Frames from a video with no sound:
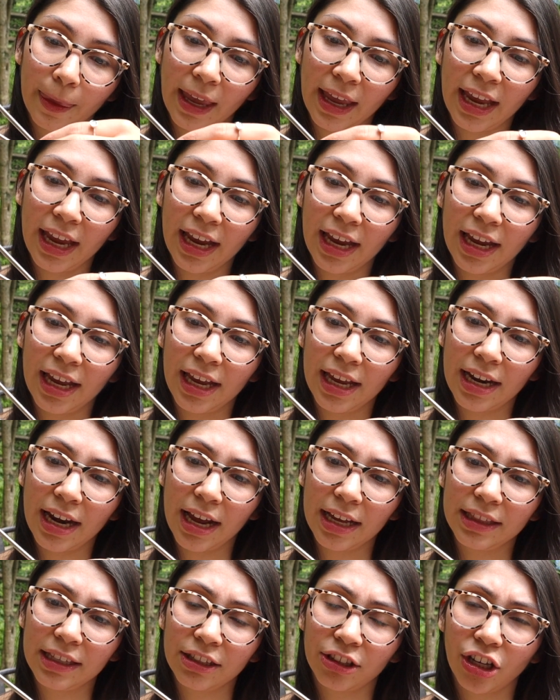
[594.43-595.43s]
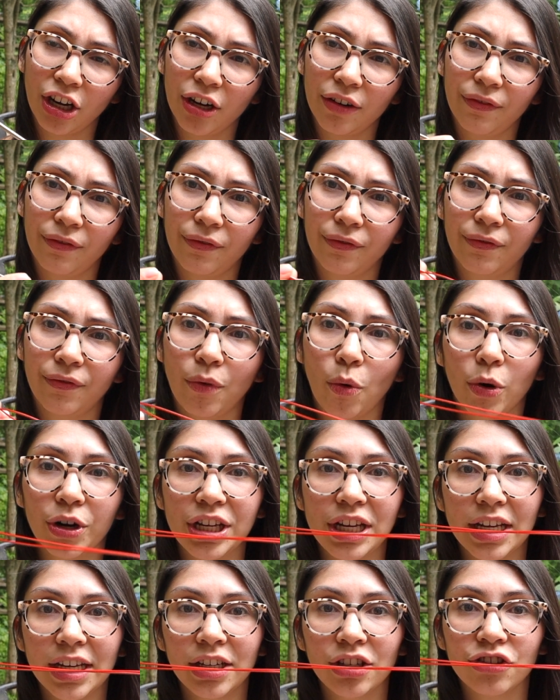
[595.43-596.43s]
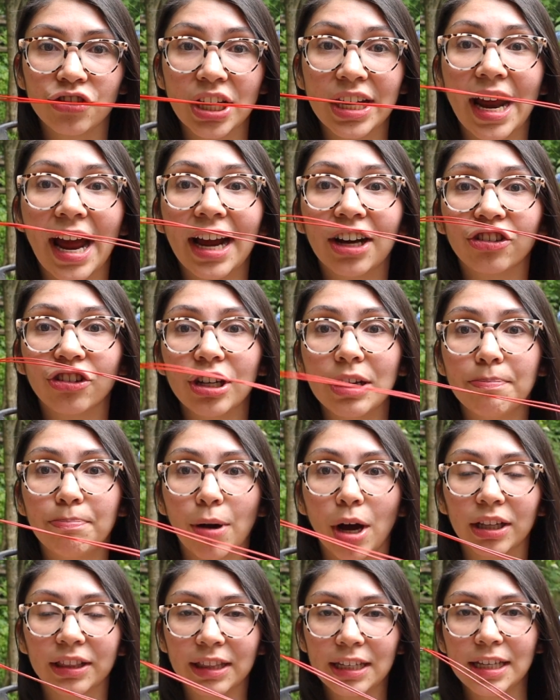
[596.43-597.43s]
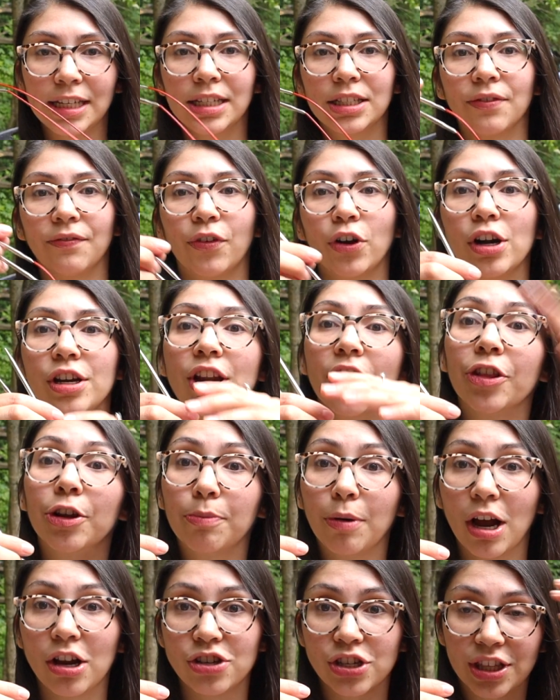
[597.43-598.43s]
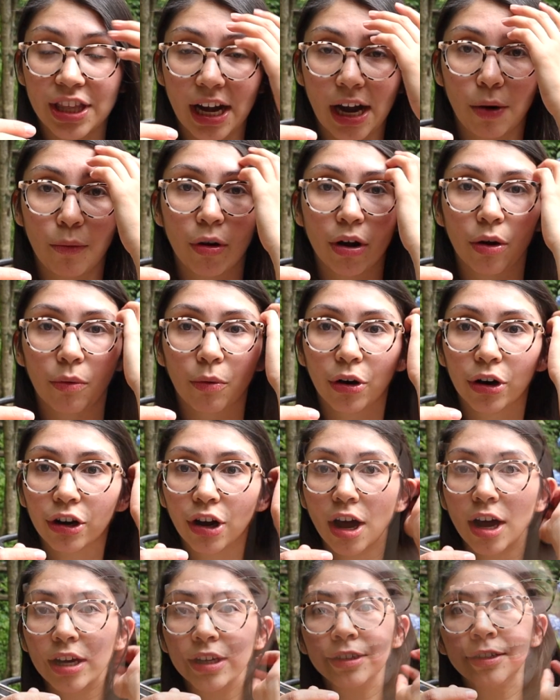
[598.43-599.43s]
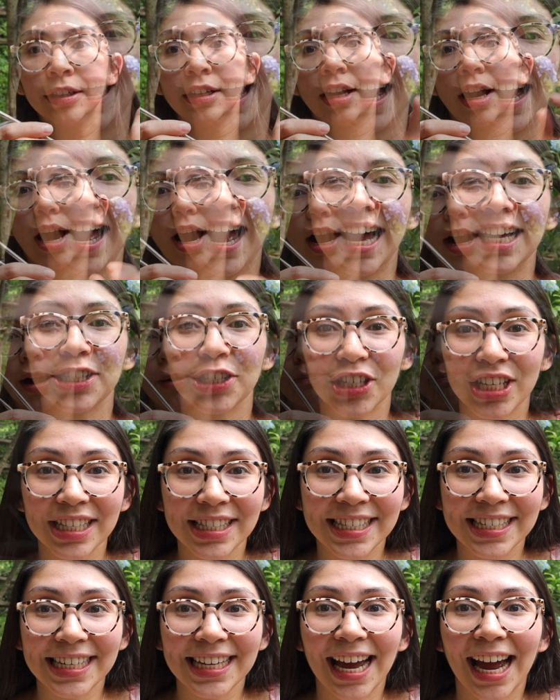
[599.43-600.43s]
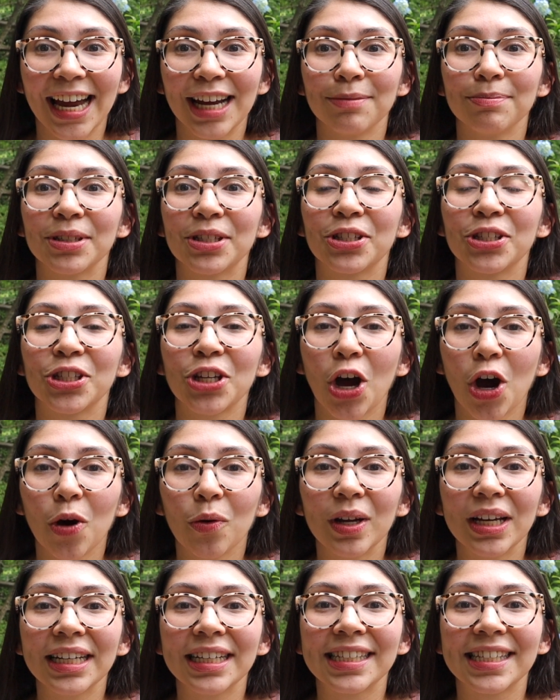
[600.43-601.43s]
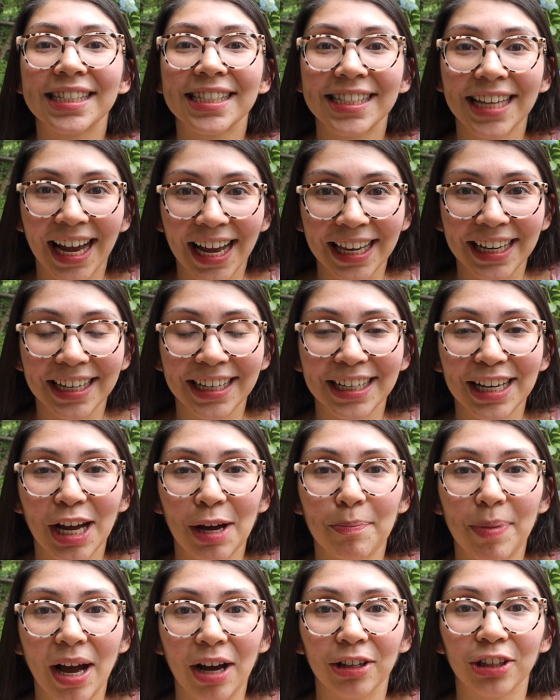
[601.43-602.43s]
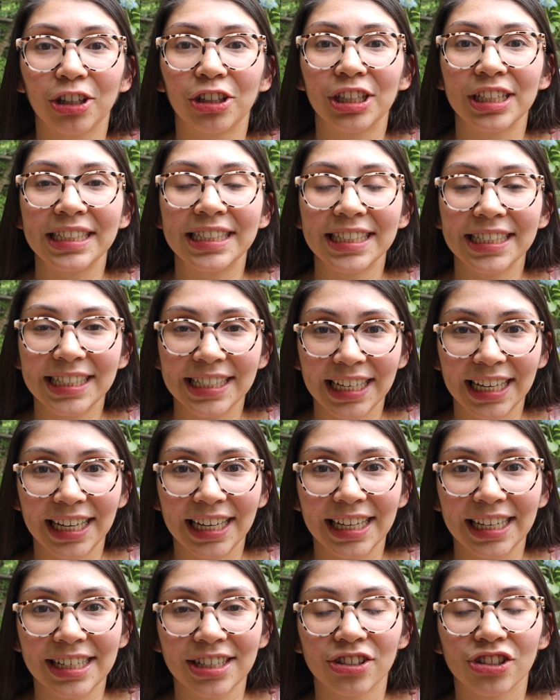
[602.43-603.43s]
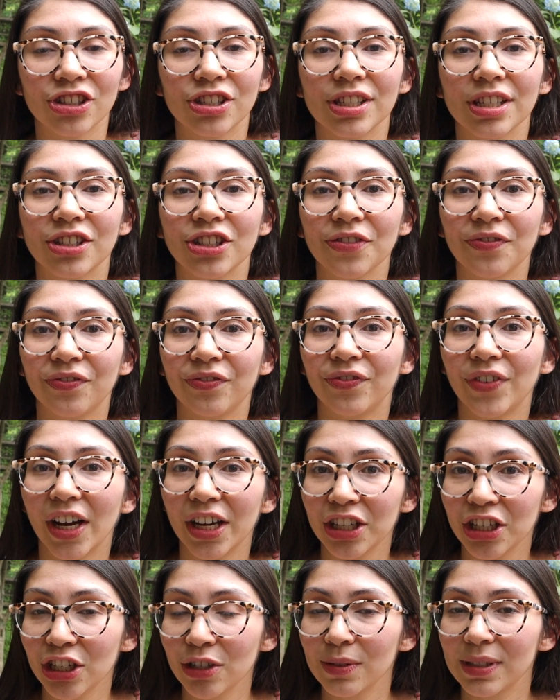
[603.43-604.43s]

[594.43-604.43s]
and I think they're 40 inch, and I actually bought these for another project that I want to work on. As you can see, I am so excited about learning to knit. It is just such a fun new